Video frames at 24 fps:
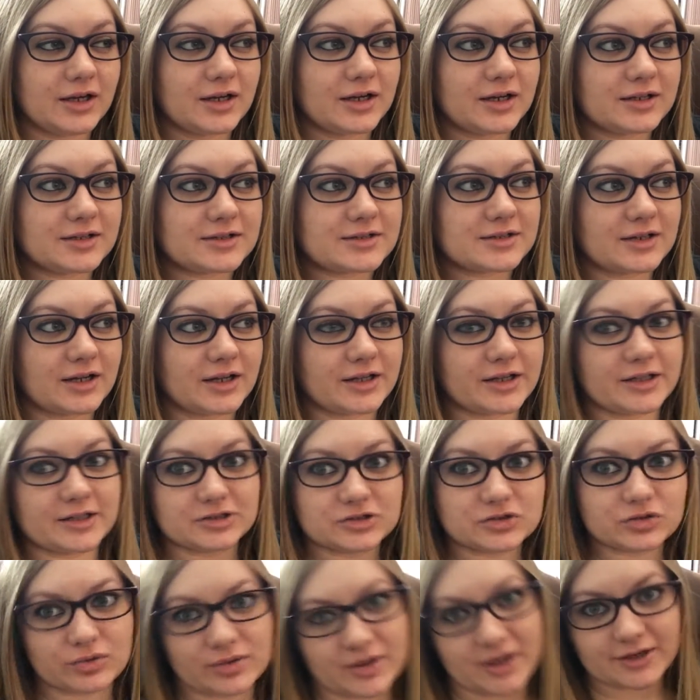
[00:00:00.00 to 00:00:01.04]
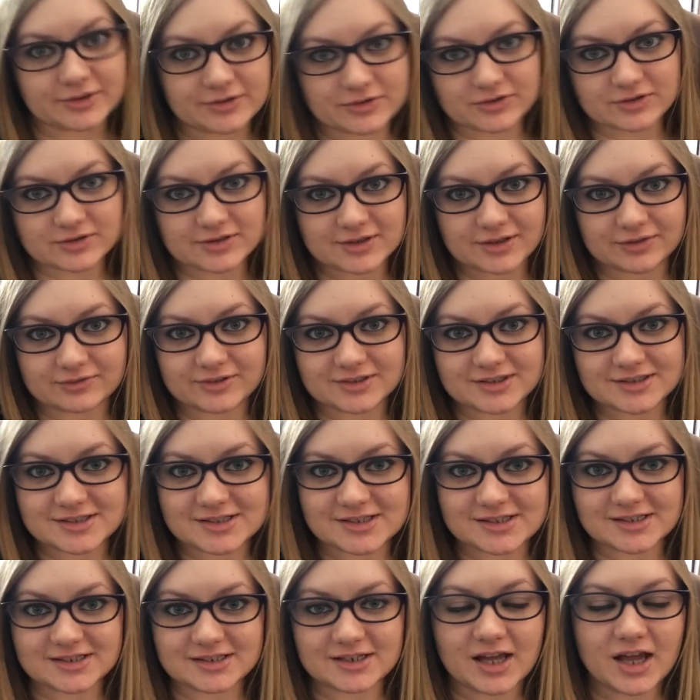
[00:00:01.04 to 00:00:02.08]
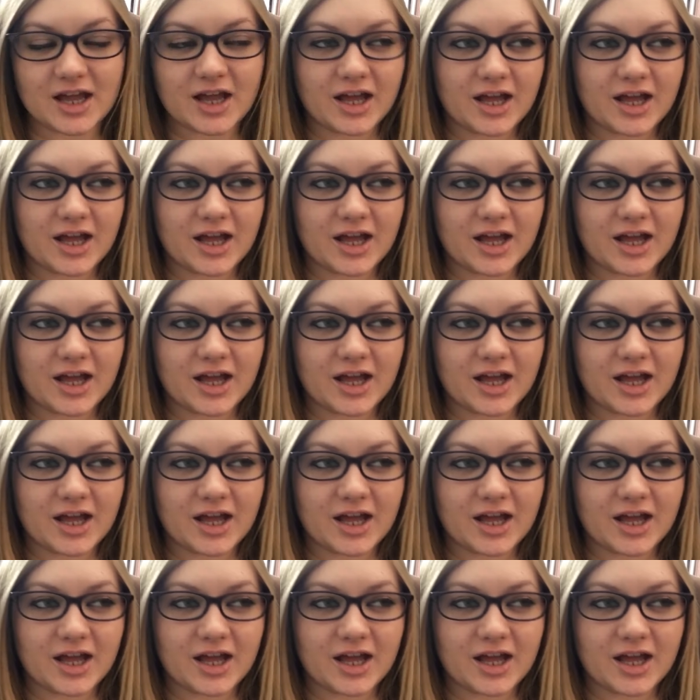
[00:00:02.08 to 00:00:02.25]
like 2017,